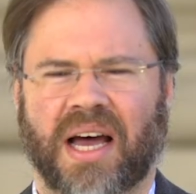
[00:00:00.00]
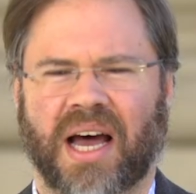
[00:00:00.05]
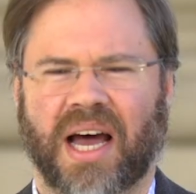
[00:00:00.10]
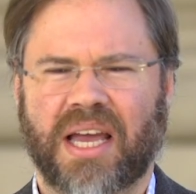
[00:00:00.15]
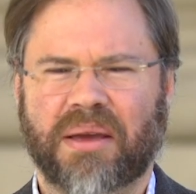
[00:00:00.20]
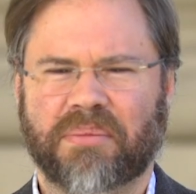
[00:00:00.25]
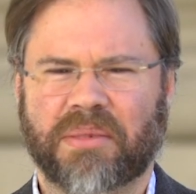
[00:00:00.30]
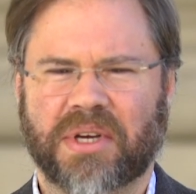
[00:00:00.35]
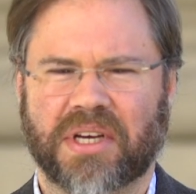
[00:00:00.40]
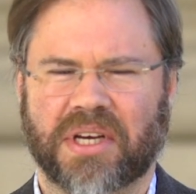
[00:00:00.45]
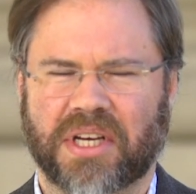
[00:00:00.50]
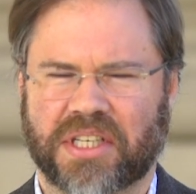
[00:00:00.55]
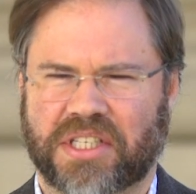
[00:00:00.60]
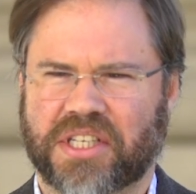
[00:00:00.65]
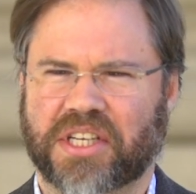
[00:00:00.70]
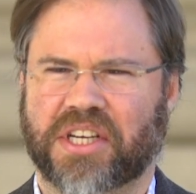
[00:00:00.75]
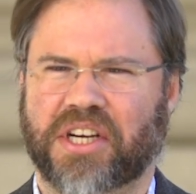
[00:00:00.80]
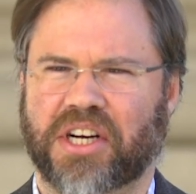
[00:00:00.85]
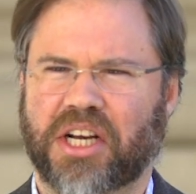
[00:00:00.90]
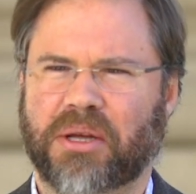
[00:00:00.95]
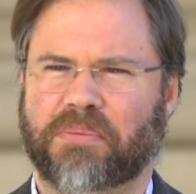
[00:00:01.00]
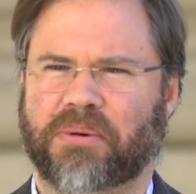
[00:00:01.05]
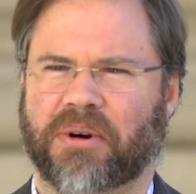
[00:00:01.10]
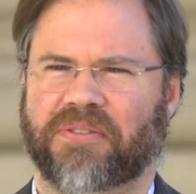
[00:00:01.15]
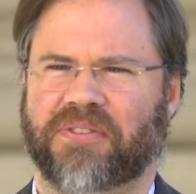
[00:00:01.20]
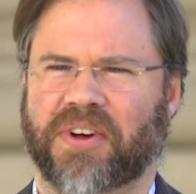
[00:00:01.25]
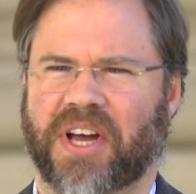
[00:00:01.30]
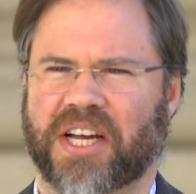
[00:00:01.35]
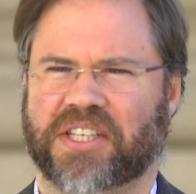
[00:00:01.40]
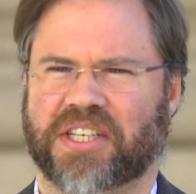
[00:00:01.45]
I am a security
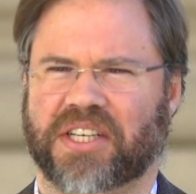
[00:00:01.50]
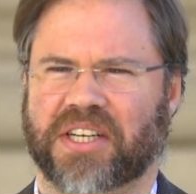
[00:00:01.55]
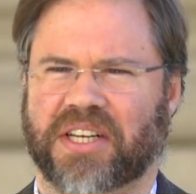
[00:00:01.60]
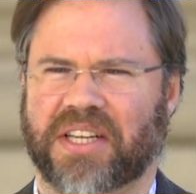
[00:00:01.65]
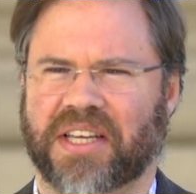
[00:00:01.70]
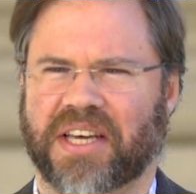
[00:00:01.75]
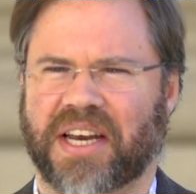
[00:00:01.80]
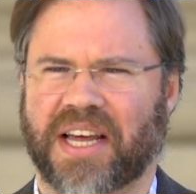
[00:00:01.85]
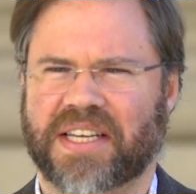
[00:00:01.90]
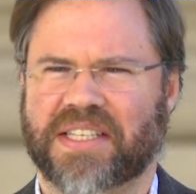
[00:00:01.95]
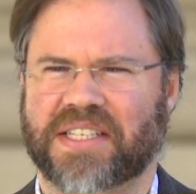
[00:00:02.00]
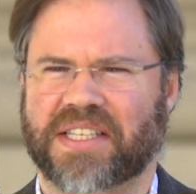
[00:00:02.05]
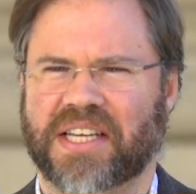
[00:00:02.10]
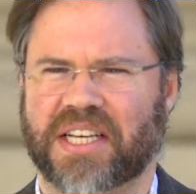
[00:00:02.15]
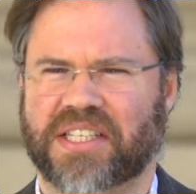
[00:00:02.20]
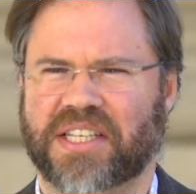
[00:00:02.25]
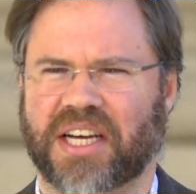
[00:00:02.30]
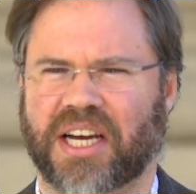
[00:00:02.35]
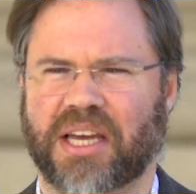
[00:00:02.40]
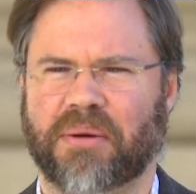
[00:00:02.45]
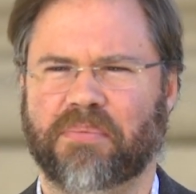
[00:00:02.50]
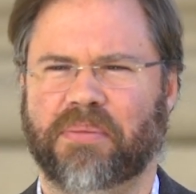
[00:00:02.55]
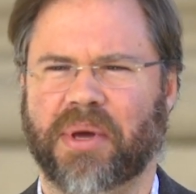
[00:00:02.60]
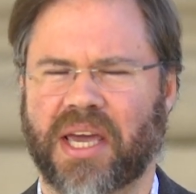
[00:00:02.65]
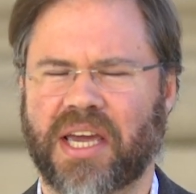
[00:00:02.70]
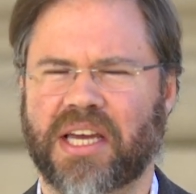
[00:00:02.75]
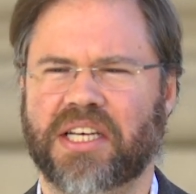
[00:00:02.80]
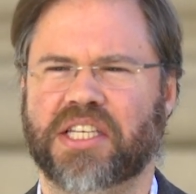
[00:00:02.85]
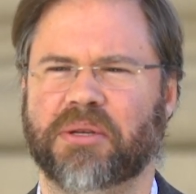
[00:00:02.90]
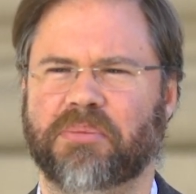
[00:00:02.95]
professional, and as such, I am
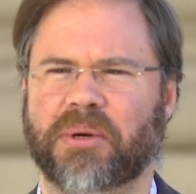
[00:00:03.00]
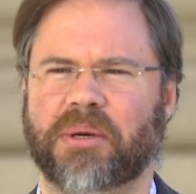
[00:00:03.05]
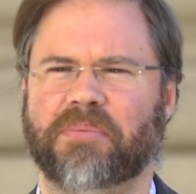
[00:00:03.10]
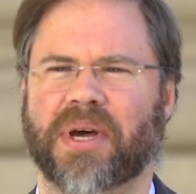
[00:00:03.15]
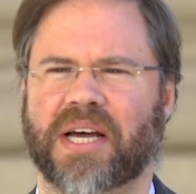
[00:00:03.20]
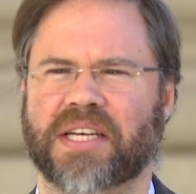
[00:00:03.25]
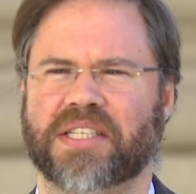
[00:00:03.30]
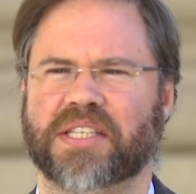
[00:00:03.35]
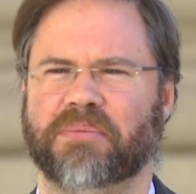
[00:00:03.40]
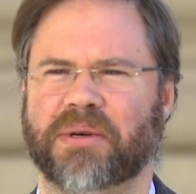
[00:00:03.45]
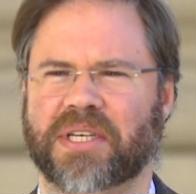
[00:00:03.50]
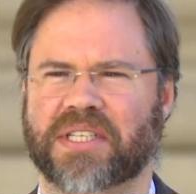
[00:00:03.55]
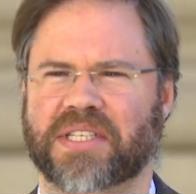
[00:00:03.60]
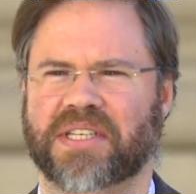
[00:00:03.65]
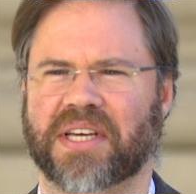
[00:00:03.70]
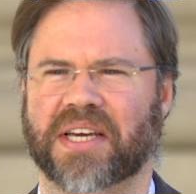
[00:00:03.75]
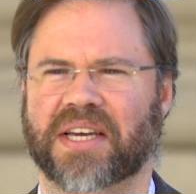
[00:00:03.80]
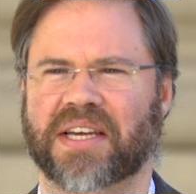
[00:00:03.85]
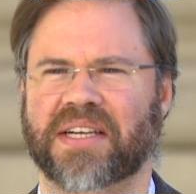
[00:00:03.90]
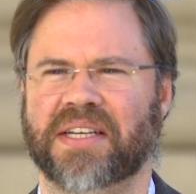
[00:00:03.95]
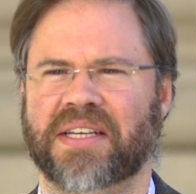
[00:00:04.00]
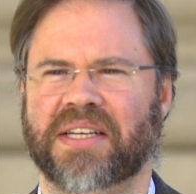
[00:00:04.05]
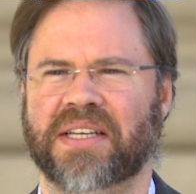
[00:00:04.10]
paid to be pessimistic.